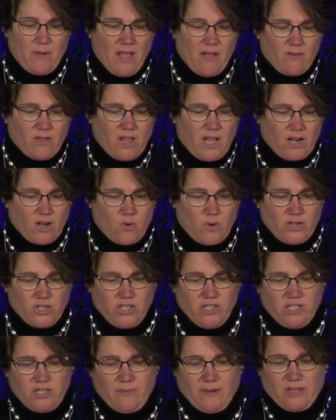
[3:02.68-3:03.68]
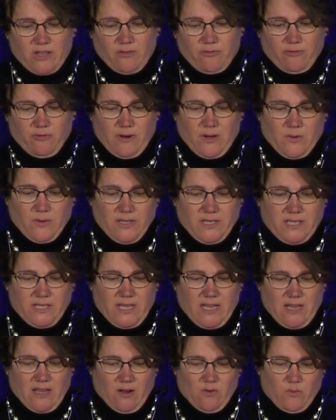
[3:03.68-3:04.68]
we have a lot of questions about the
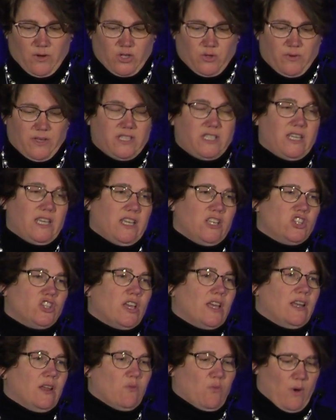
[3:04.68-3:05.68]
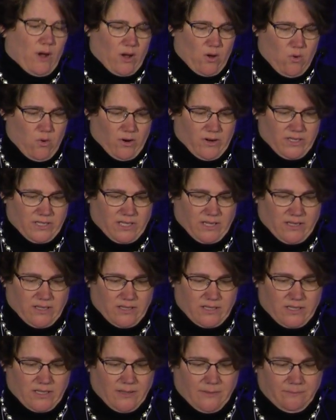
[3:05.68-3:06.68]
frequency in which we teach and in what
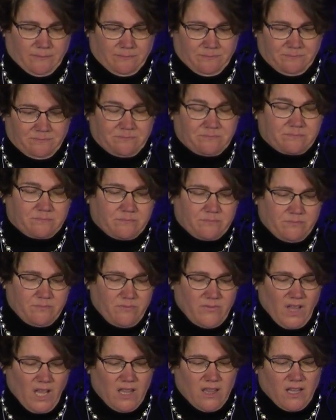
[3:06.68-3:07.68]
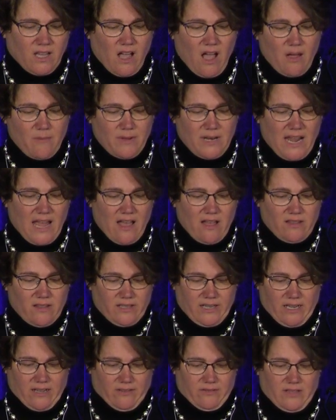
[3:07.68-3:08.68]
courses. And the
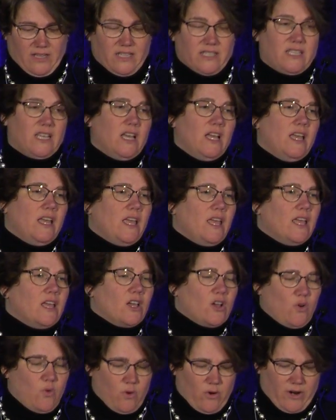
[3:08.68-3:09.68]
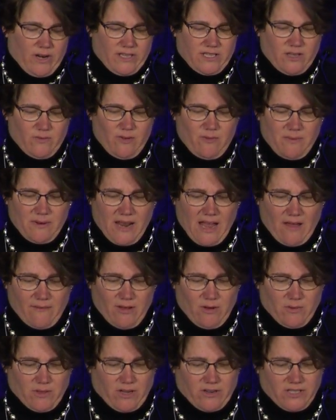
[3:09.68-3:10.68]
commonality of these inquiries that we've been
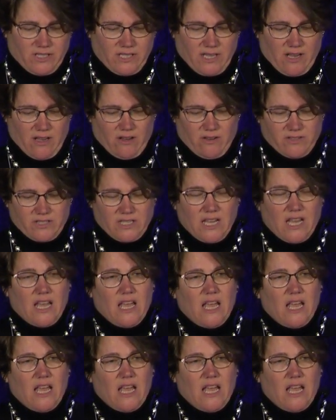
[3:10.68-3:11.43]
having with ourselves